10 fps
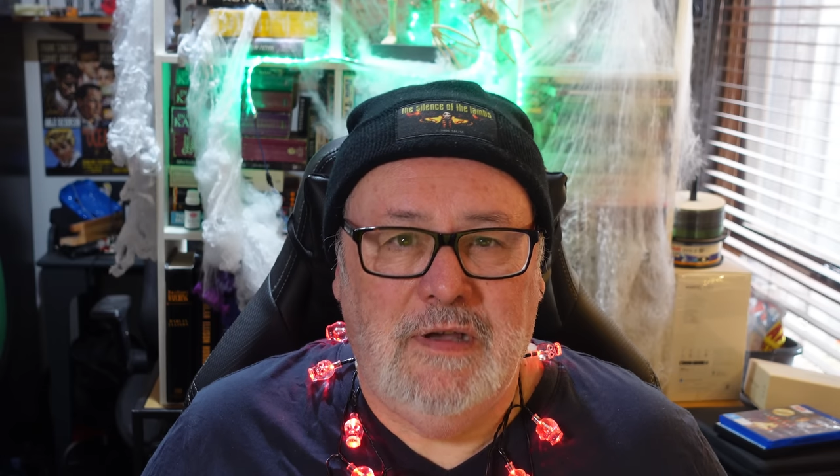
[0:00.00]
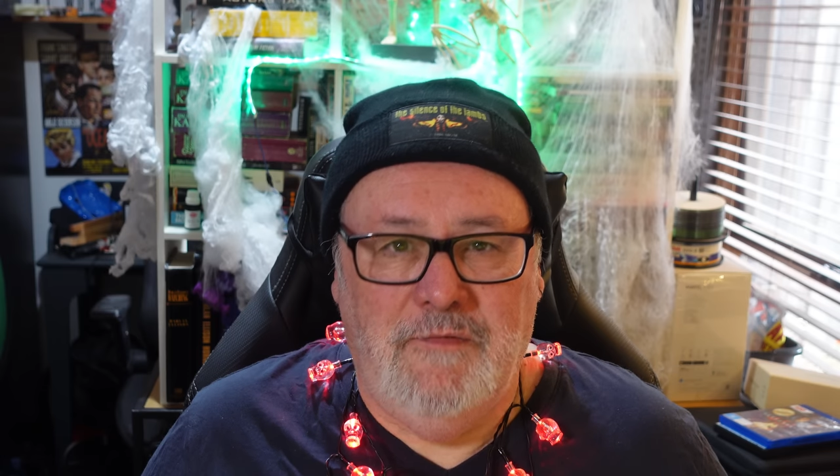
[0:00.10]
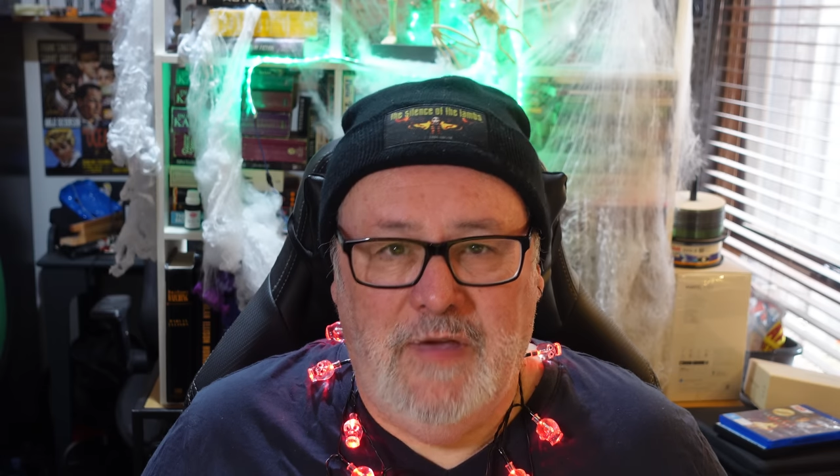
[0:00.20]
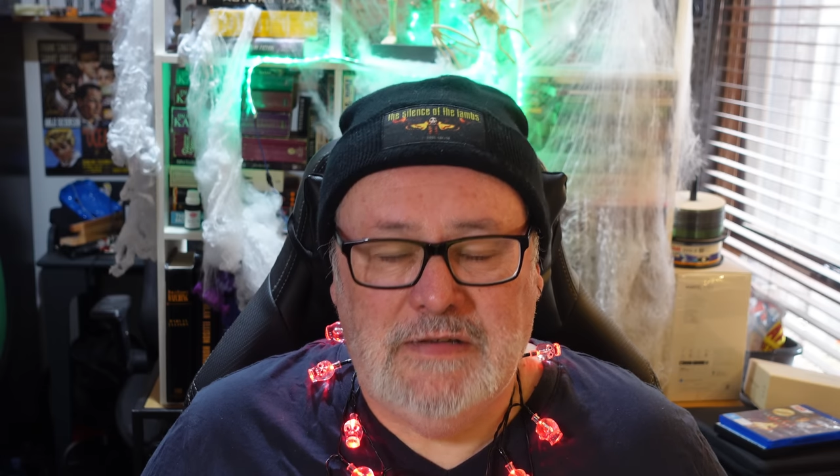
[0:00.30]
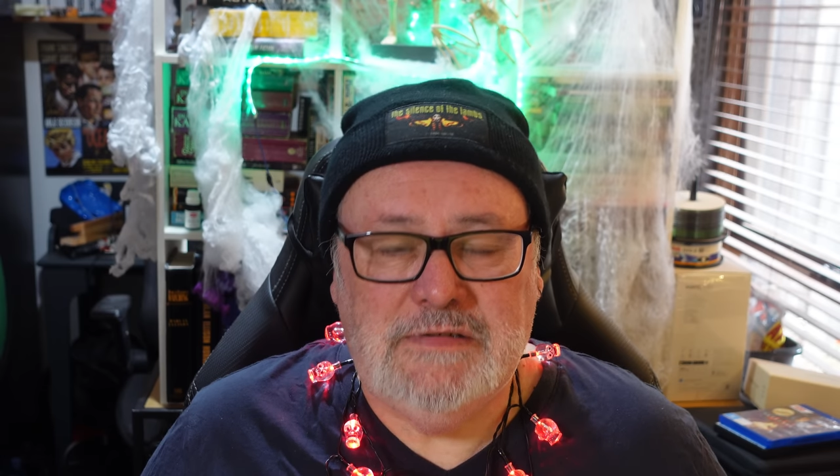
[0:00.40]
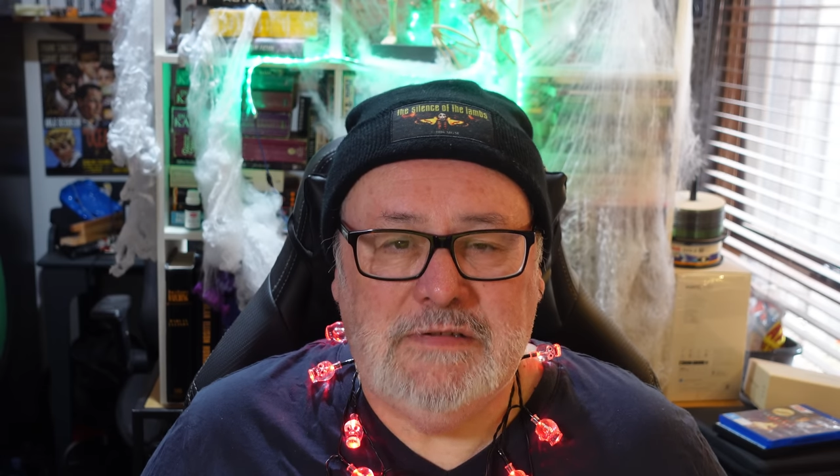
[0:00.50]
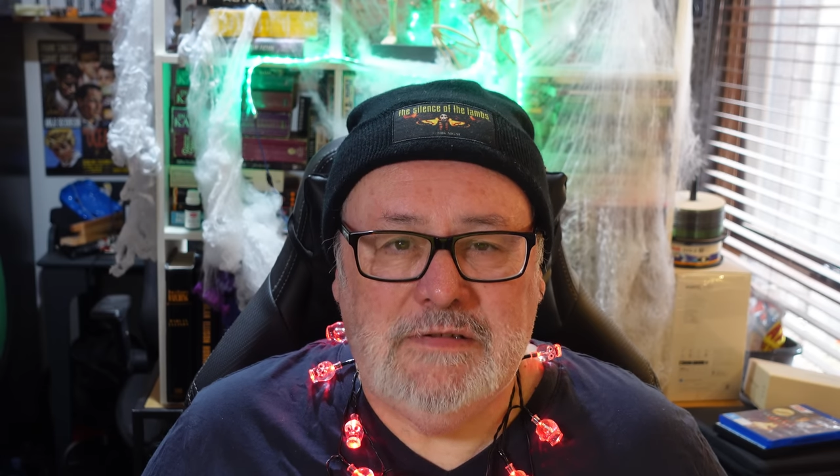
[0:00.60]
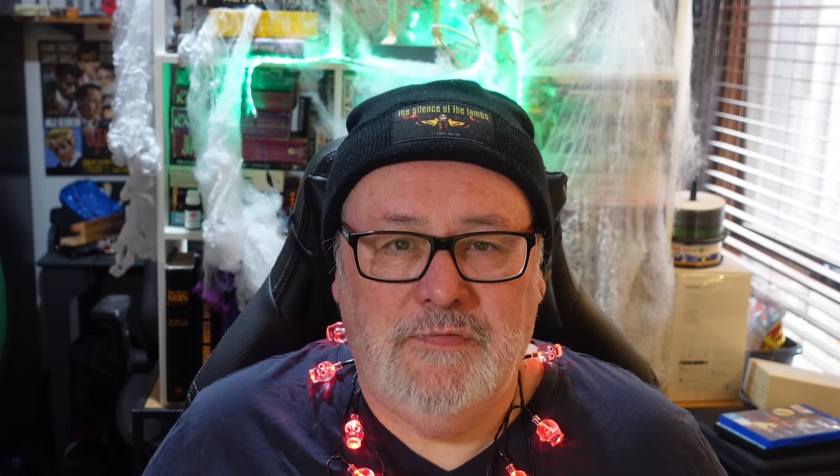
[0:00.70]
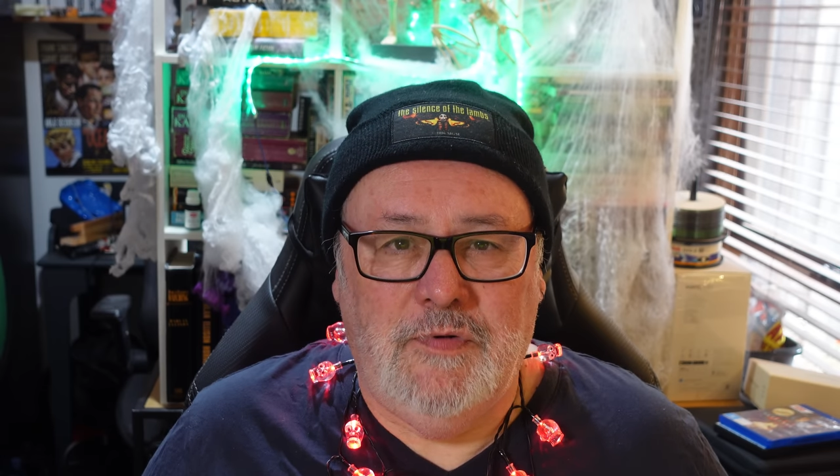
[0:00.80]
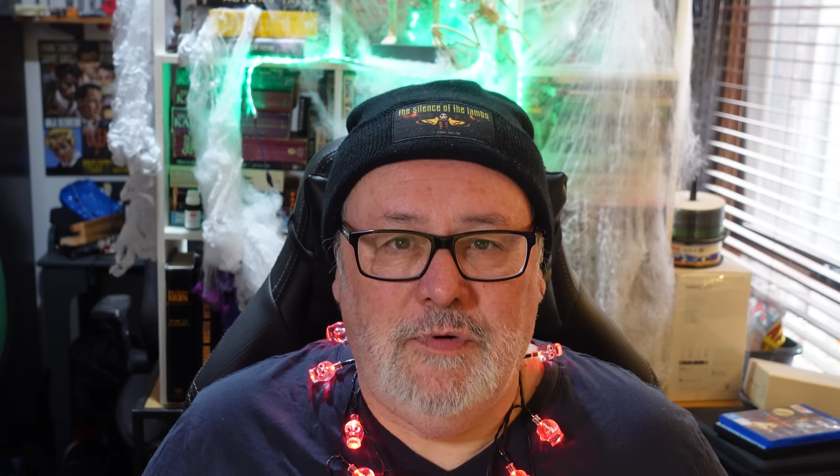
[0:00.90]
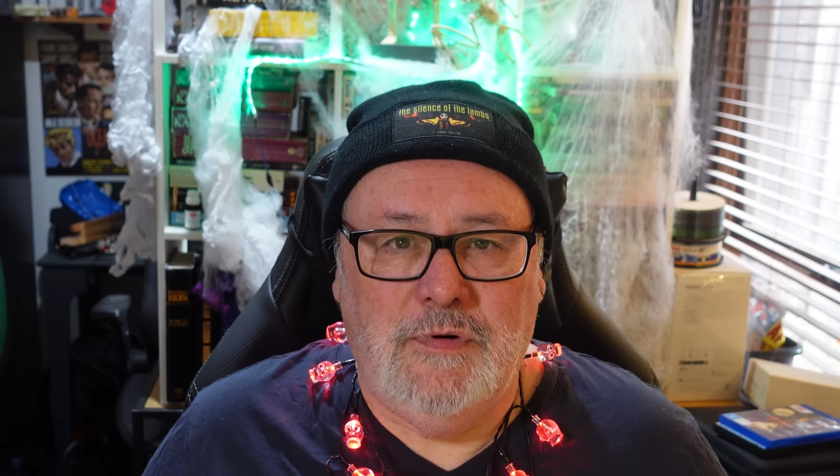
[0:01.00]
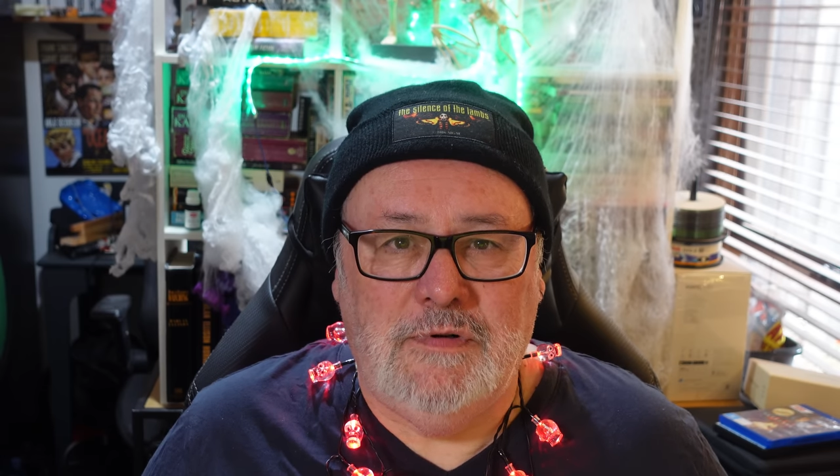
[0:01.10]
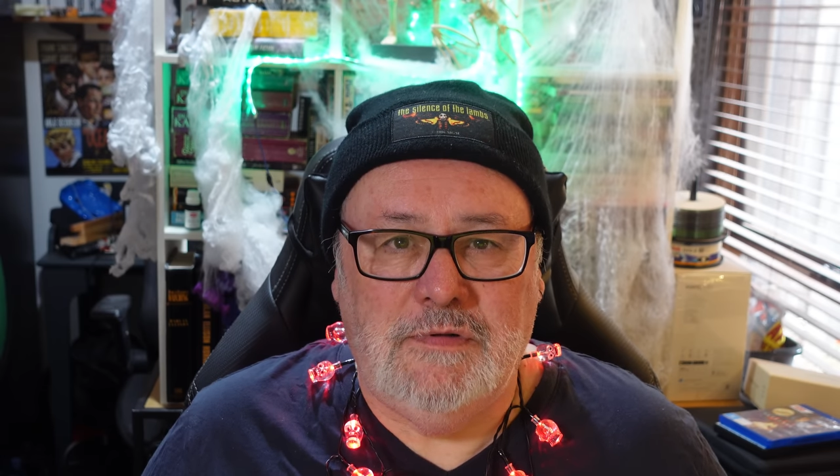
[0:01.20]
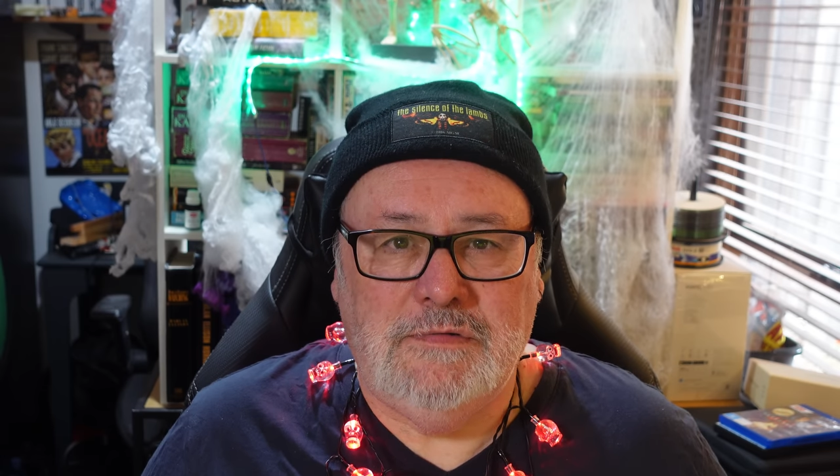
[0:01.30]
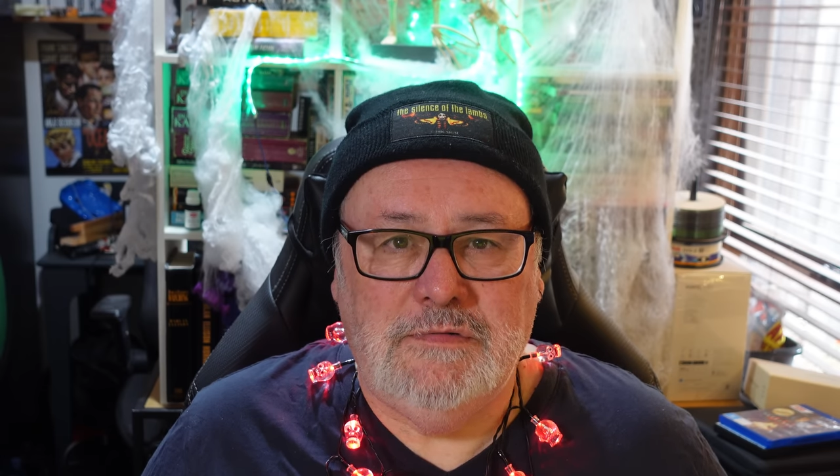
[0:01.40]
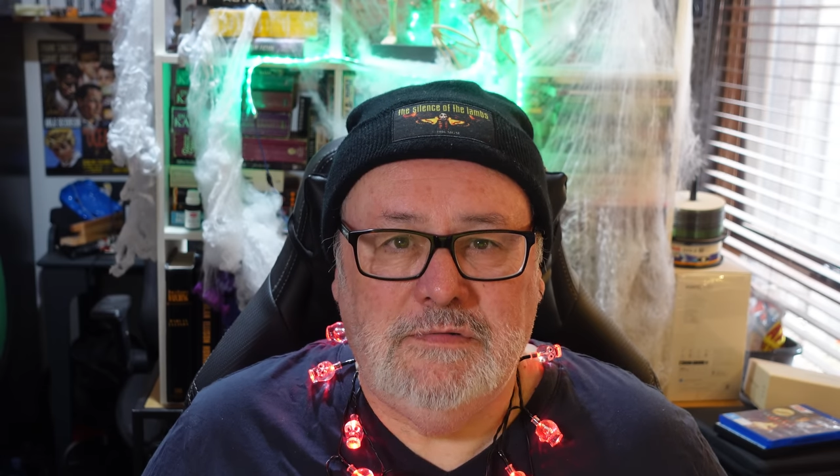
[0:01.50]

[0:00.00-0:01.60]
events for,